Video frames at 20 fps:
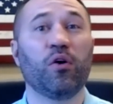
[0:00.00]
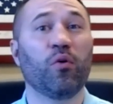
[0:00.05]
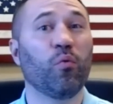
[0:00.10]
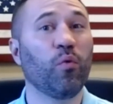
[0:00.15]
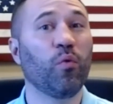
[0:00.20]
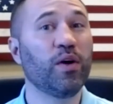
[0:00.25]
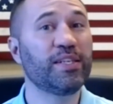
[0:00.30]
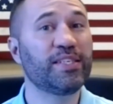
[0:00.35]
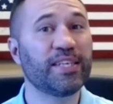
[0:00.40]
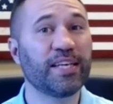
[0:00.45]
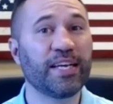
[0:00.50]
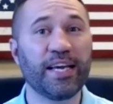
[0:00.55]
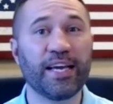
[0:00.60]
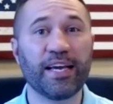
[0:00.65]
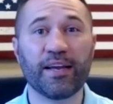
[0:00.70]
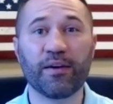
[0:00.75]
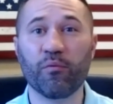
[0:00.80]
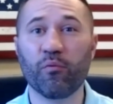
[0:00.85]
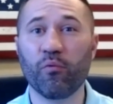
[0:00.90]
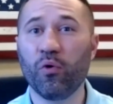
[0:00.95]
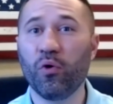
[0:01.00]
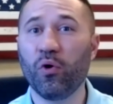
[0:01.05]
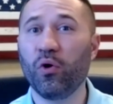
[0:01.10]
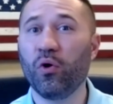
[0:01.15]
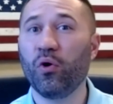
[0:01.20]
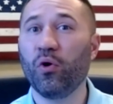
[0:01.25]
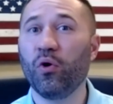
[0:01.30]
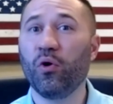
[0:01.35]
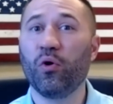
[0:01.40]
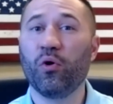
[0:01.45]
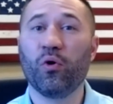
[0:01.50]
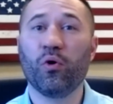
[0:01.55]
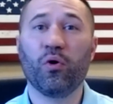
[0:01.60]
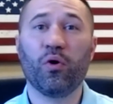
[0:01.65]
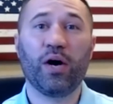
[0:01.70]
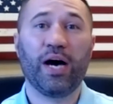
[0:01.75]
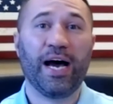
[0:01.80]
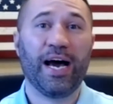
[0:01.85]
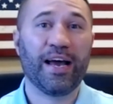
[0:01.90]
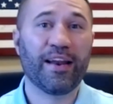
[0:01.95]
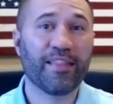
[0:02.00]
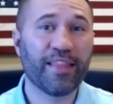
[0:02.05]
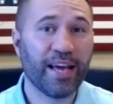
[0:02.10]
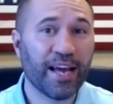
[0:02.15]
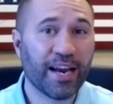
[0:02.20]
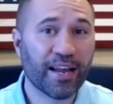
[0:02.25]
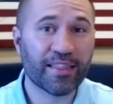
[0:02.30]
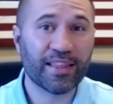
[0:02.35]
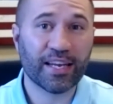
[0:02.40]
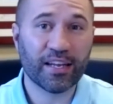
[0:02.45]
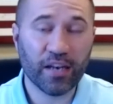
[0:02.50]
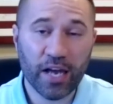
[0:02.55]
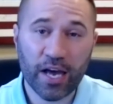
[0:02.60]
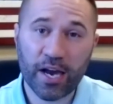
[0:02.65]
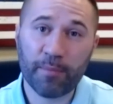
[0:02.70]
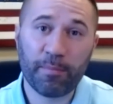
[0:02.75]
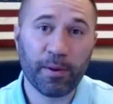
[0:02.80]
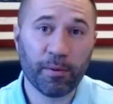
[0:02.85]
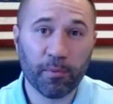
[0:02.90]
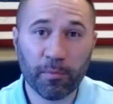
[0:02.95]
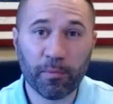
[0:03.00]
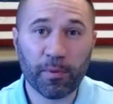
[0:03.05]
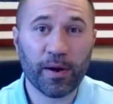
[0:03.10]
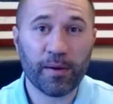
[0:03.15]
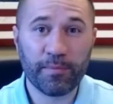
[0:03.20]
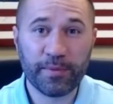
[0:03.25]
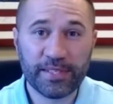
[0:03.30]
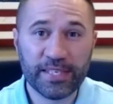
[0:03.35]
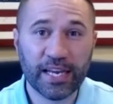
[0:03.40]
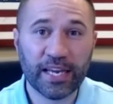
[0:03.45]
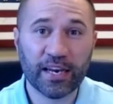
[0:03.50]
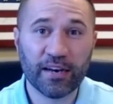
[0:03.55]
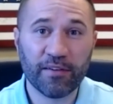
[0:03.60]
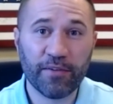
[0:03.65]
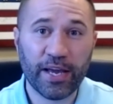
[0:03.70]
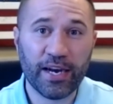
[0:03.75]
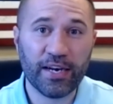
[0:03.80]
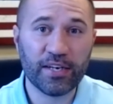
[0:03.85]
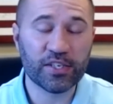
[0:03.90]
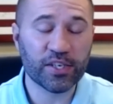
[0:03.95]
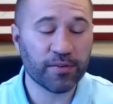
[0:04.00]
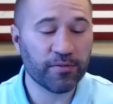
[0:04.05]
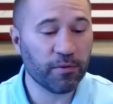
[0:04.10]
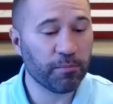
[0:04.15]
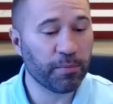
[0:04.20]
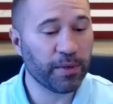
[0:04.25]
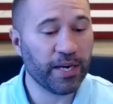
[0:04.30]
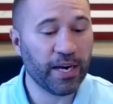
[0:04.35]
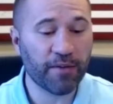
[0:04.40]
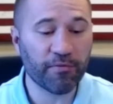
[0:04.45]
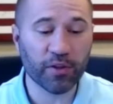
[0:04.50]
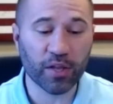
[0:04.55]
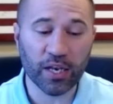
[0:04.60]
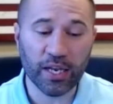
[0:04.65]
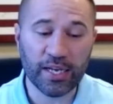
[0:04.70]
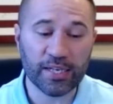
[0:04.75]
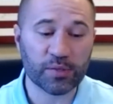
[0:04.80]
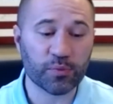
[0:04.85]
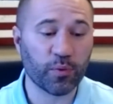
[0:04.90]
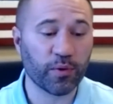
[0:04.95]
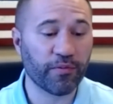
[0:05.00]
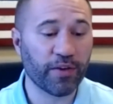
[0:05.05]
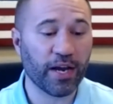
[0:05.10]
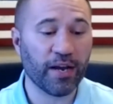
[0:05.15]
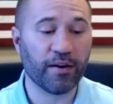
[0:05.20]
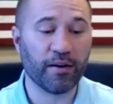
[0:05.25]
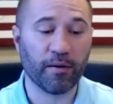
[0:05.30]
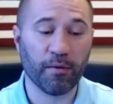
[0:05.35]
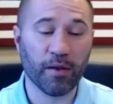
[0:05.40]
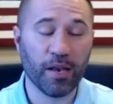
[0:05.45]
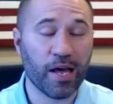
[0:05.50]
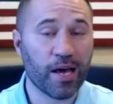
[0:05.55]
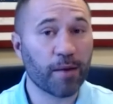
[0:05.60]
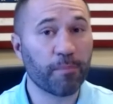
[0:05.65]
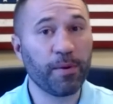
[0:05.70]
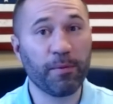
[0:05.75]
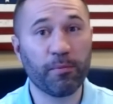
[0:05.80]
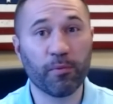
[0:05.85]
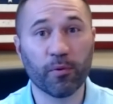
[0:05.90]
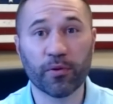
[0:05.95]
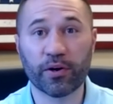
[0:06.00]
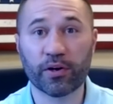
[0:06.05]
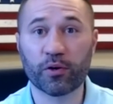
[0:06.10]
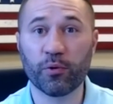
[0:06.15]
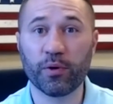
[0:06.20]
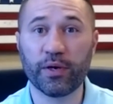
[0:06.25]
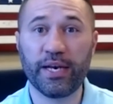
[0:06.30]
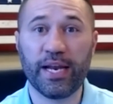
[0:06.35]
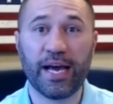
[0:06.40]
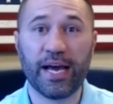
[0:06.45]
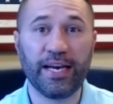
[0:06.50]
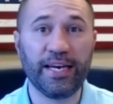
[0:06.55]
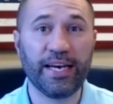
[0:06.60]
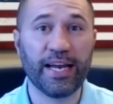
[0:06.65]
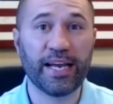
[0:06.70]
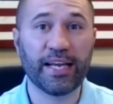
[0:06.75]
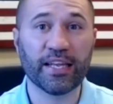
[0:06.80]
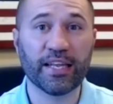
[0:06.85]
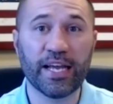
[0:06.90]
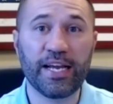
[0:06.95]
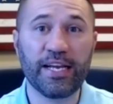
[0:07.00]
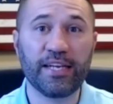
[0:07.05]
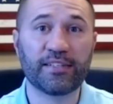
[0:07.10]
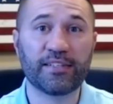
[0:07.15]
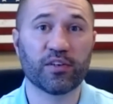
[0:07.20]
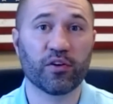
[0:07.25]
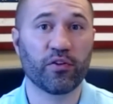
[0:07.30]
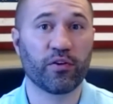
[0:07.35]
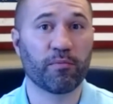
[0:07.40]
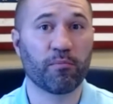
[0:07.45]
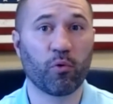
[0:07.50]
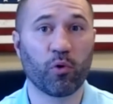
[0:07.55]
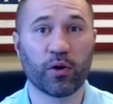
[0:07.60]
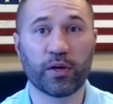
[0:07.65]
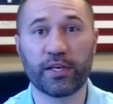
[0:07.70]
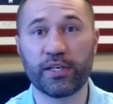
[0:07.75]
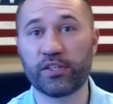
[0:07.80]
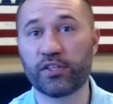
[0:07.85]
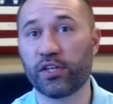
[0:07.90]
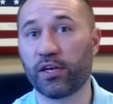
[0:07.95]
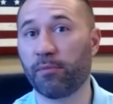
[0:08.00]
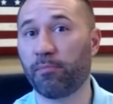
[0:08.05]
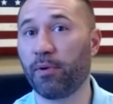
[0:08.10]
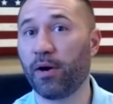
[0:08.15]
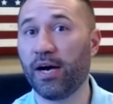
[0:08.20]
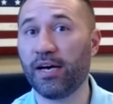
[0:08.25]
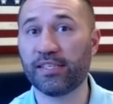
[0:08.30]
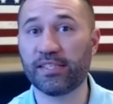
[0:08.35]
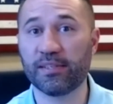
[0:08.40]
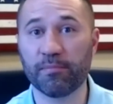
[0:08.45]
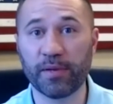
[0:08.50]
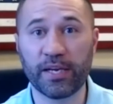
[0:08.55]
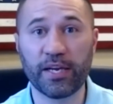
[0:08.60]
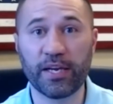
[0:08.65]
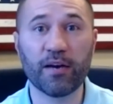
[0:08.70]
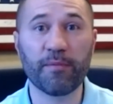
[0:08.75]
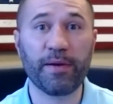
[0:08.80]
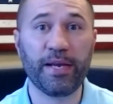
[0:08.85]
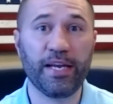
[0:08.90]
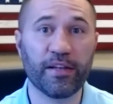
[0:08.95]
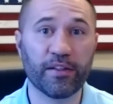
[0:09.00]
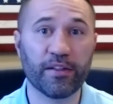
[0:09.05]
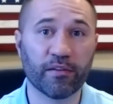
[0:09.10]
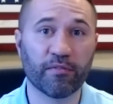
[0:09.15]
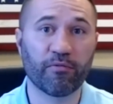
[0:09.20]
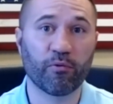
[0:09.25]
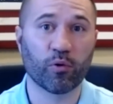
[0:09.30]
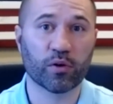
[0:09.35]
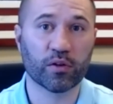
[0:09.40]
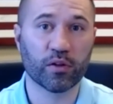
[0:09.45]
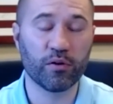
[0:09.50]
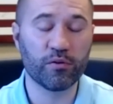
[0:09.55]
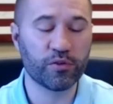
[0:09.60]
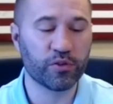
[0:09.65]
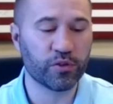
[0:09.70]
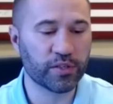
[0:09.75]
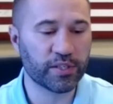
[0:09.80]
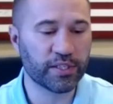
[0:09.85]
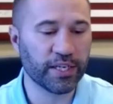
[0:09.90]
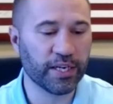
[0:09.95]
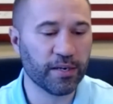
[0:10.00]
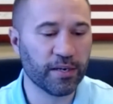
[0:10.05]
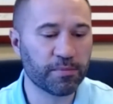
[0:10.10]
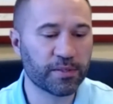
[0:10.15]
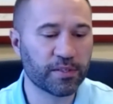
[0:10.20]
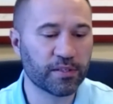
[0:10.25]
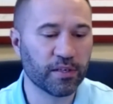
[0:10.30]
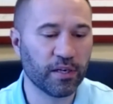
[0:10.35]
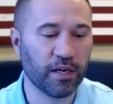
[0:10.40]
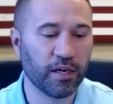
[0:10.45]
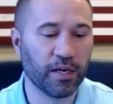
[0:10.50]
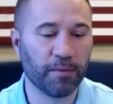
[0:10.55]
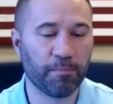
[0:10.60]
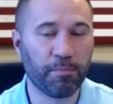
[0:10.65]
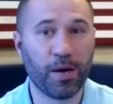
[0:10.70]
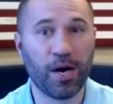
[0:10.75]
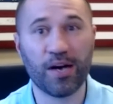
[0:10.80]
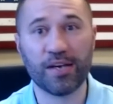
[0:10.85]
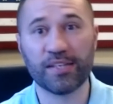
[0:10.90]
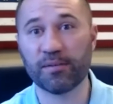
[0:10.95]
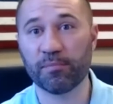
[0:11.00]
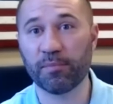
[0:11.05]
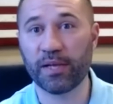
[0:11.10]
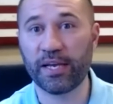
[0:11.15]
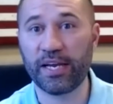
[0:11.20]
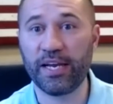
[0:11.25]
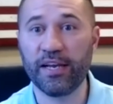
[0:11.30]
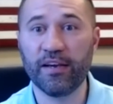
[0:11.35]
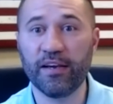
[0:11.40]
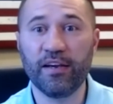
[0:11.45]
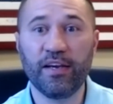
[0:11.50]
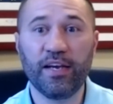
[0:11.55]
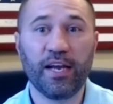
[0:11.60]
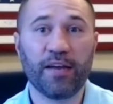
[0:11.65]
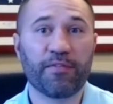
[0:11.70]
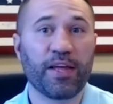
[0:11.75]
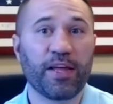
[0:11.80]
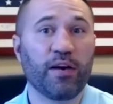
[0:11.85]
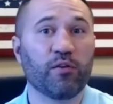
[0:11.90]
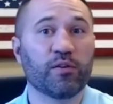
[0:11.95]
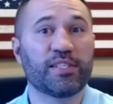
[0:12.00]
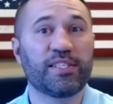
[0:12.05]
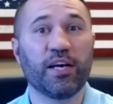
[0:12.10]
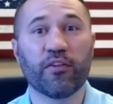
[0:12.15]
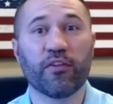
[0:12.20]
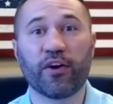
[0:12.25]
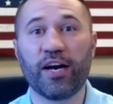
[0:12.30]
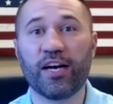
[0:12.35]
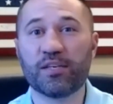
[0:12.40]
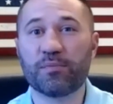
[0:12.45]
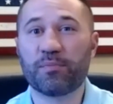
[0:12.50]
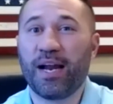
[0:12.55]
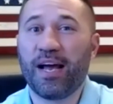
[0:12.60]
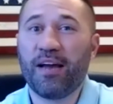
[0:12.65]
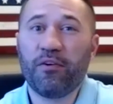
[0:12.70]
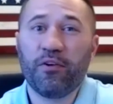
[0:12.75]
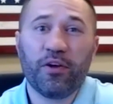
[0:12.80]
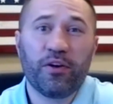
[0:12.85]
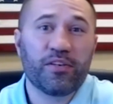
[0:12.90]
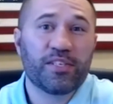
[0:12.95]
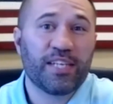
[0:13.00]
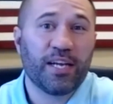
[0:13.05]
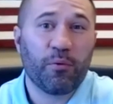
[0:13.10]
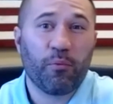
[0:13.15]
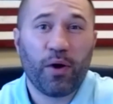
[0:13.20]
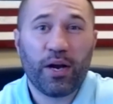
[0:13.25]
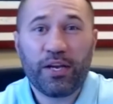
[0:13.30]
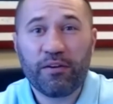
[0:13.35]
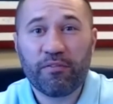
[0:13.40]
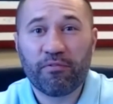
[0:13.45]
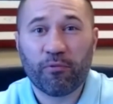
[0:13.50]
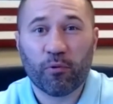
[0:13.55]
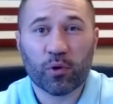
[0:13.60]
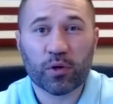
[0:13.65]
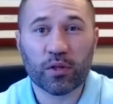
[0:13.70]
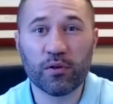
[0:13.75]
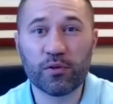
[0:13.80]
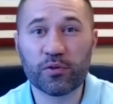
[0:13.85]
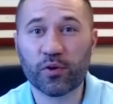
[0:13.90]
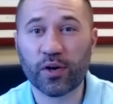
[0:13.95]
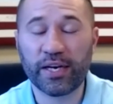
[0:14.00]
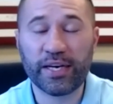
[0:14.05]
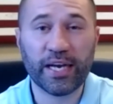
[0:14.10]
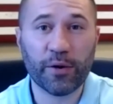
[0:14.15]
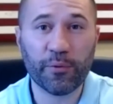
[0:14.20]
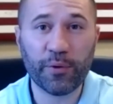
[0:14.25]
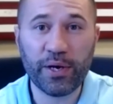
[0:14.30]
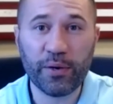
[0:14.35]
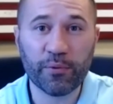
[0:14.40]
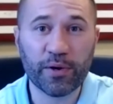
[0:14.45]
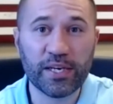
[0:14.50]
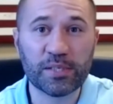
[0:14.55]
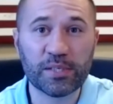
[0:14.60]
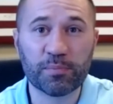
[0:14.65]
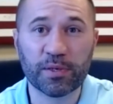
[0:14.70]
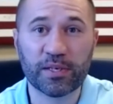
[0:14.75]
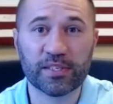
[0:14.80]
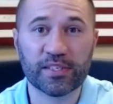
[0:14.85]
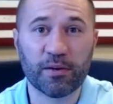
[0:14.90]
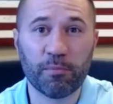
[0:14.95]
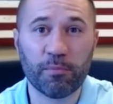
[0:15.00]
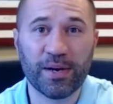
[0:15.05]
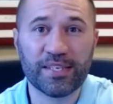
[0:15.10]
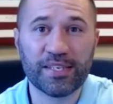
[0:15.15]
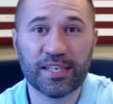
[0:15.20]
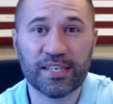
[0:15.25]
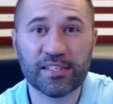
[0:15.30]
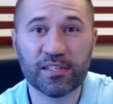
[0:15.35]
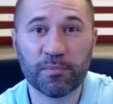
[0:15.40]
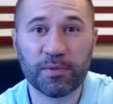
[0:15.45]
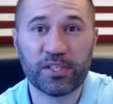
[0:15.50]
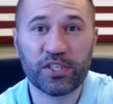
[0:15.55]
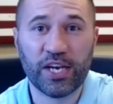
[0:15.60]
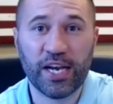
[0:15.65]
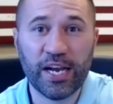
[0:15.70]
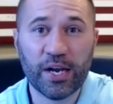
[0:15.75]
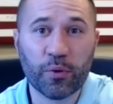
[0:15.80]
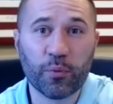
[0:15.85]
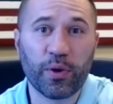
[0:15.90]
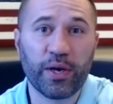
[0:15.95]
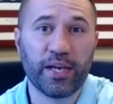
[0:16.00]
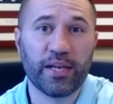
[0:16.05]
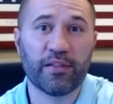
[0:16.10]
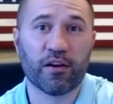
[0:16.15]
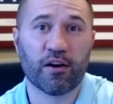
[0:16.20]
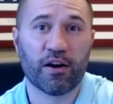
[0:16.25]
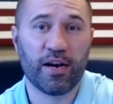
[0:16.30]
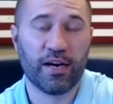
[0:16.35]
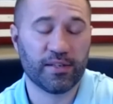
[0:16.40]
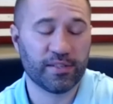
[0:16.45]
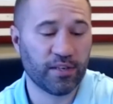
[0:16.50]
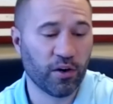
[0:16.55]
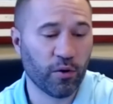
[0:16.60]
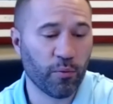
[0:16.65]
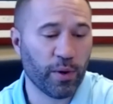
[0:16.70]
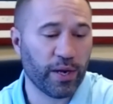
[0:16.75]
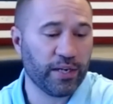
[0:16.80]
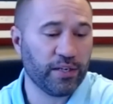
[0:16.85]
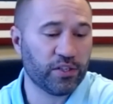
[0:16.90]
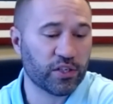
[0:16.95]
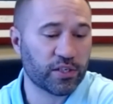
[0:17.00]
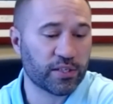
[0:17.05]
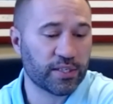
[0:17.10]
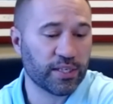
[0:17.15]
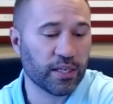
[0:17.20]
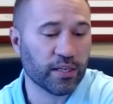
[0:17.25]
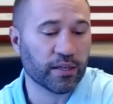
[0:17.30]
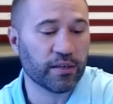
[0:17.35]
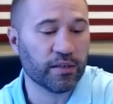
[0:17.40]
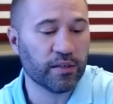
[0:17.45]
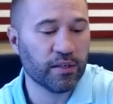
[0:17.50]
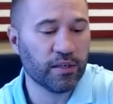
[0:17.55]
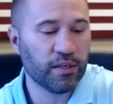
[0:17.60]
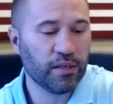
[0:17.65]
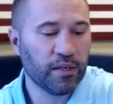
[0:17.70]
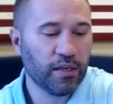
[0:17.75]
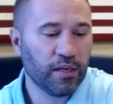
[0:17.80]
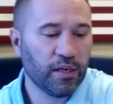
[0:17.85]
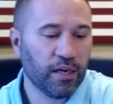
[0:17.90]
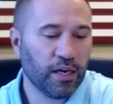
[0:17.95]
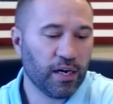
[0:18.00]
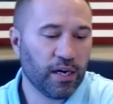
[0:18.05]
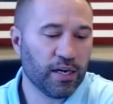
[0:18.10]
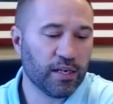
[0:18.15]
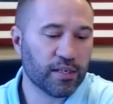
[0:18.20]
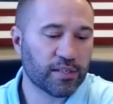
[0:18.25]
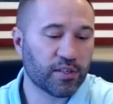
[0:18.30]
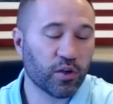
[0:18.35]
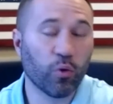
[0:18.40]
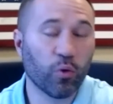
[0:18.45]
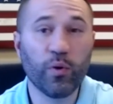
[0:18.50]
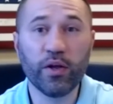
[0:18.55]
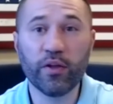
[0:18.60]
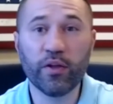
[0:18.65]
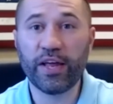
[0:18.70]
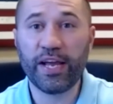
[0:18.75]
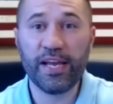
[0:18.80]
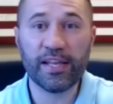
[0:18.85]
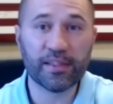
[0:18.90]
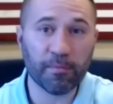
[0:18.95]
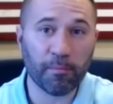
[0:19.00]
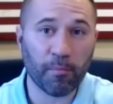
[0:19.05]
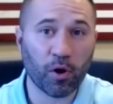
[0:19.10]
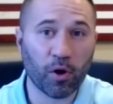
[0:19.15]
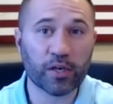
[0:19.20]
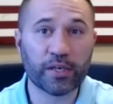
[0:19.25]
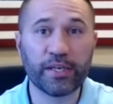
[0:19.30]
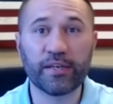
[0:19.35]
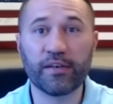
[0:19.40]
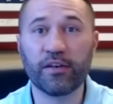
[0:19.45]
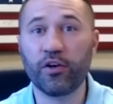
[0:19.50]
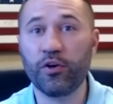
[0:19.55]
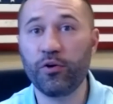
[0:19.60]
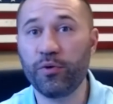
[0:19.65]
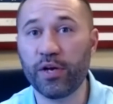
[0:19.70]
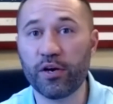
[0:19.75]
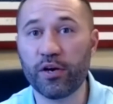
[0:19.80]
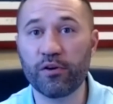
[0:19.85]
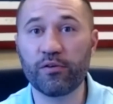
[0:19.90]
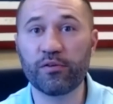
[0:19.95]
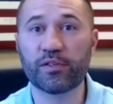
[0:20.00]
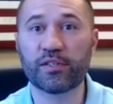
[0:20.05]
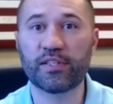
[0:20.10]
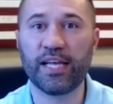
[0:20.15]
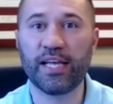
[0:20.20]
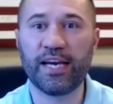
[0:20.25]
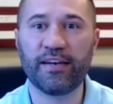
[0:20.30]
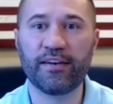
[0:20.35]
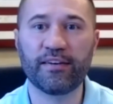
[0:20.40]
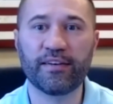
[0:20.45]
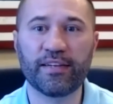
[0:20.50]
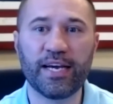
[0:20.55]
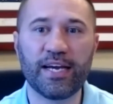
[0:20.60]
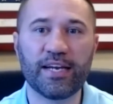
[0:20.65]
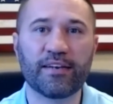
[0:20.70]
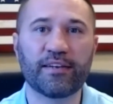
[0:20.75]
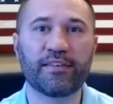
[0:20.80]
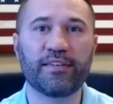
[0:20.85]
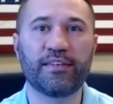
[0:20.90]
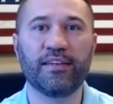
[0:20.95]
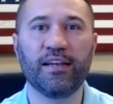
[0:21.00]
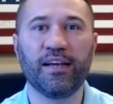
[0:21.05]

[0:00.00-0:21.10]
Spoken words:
Once again, out of that, I think a lot of people will probably be taking advantage of it, but nevertheless, we've got a lot of people that are going 90-day lates on their mortgage that are possibly going to be hitting the foreclosure steps, possibly if they don't sell their house. But I don't understand why you foreclose right now anyways, because everybody's got so much equity in their house. I don't know why you just sell it. So will they hit the market? Who knows? That